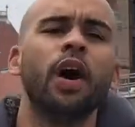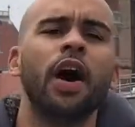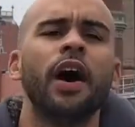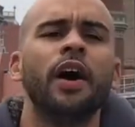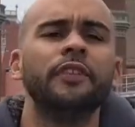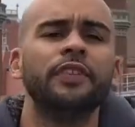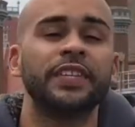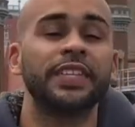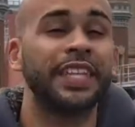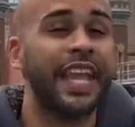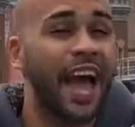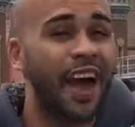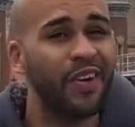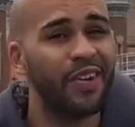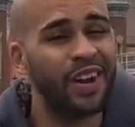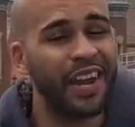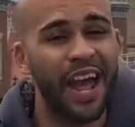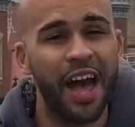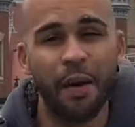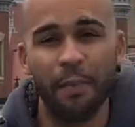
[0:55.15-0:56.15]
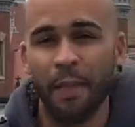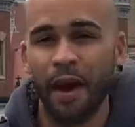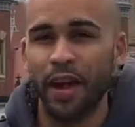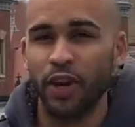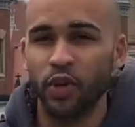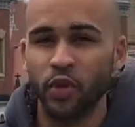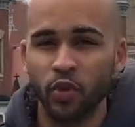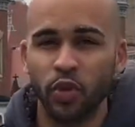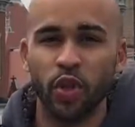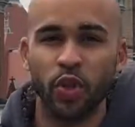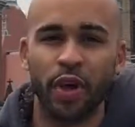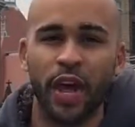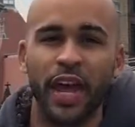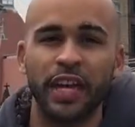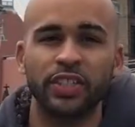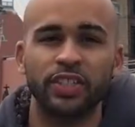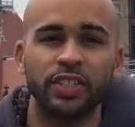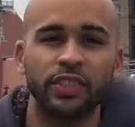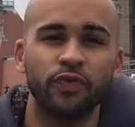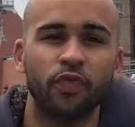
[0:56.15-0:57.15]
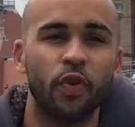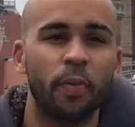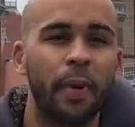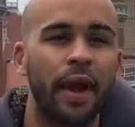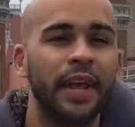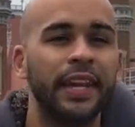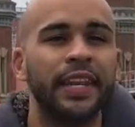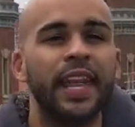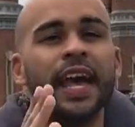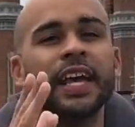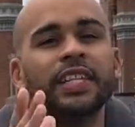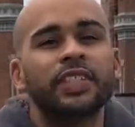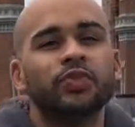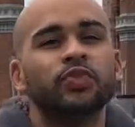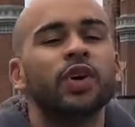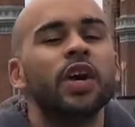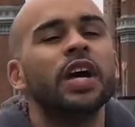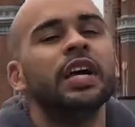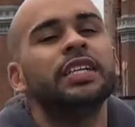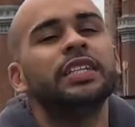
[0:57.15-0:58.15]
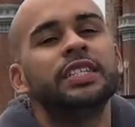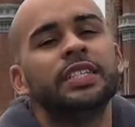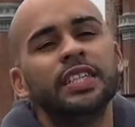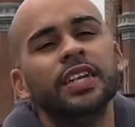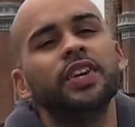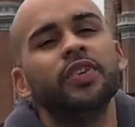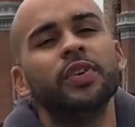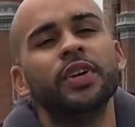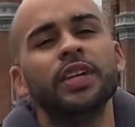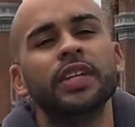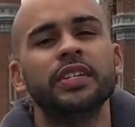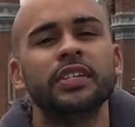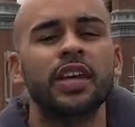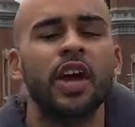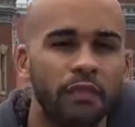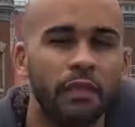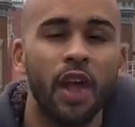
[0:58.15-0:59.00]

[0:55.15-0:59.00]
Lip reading: of scouting out my new locations for my next series,